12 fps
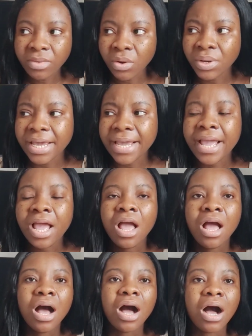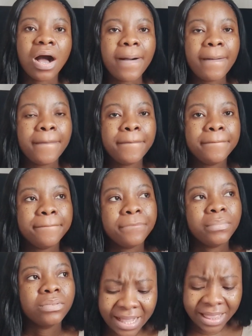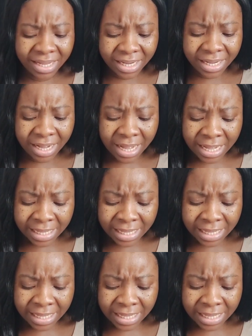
Okay, I think